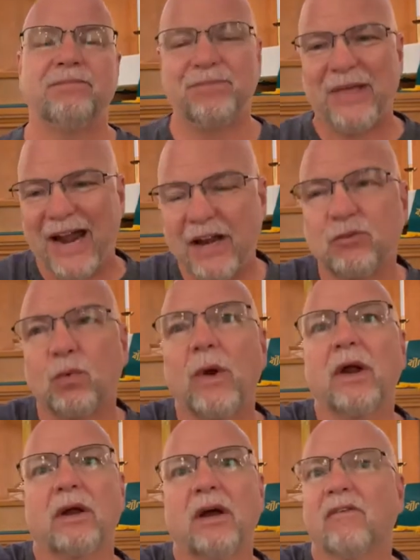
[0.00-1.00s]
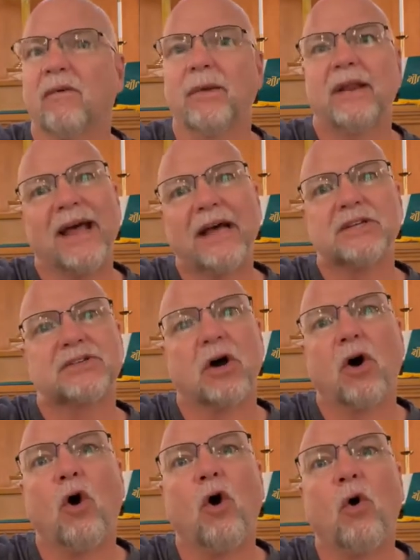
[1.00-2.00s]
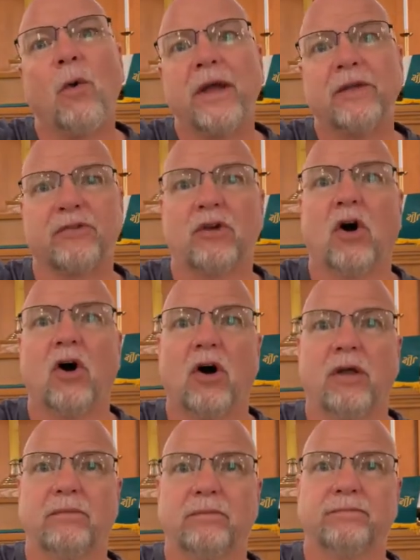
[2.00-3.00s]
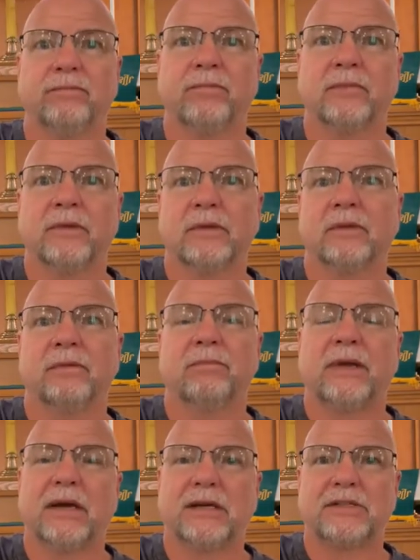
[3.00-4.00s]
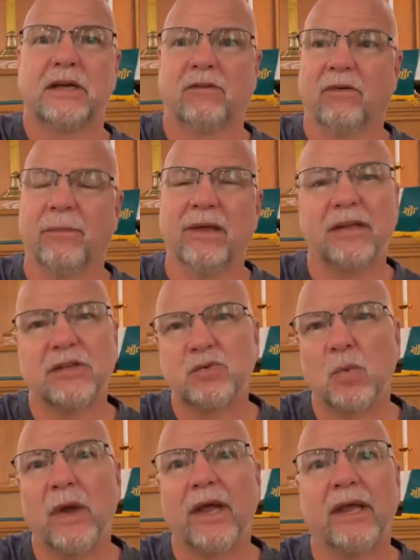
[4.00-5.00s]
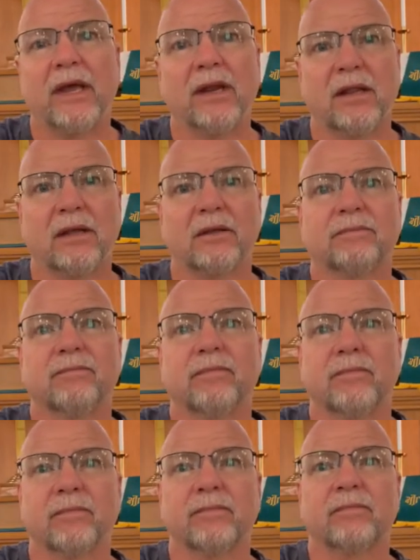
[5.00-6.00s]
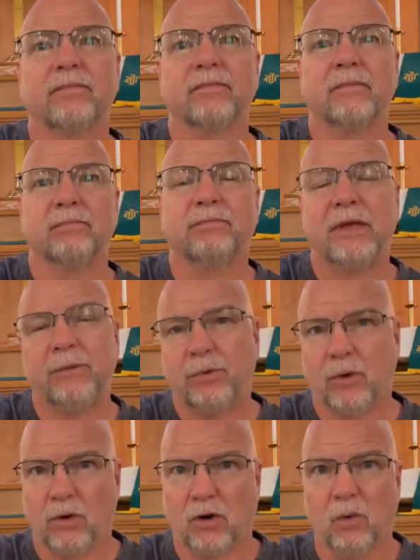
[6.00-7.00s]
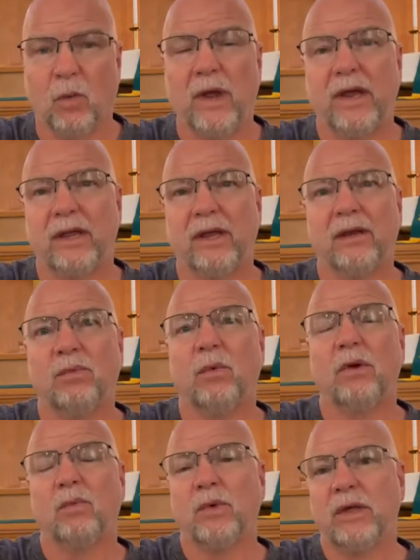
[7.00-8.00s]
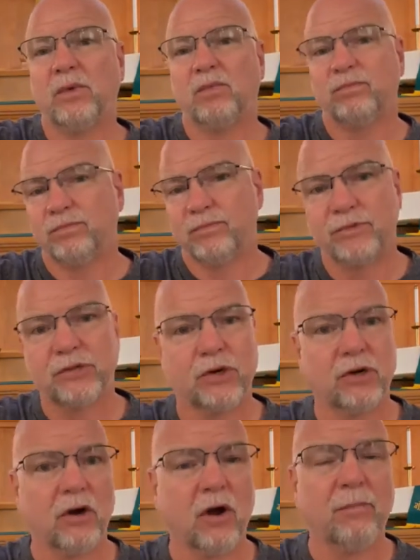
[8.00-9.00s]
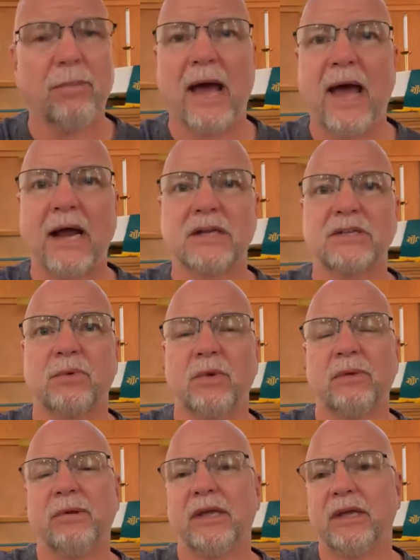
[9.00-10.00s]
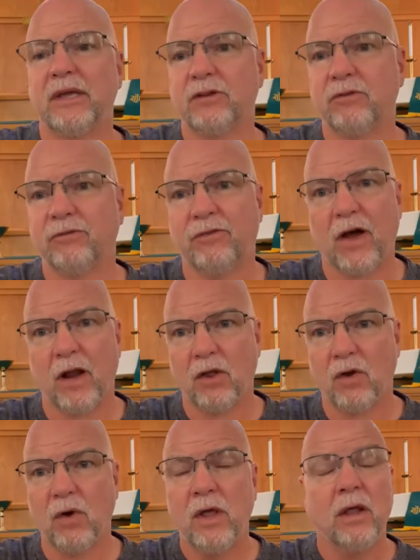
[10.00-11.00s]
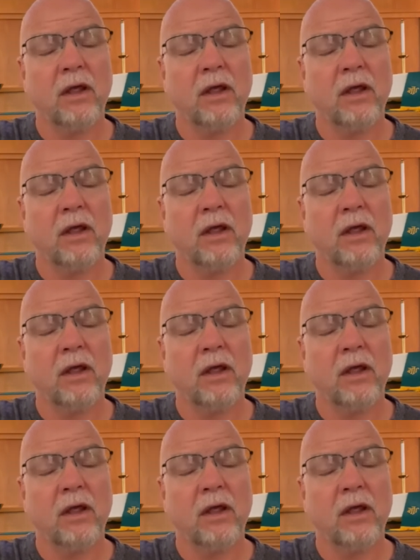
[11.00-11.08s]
that is where government has always gone because government is wicked. People are wicked. When we turn our backs and we begin to follow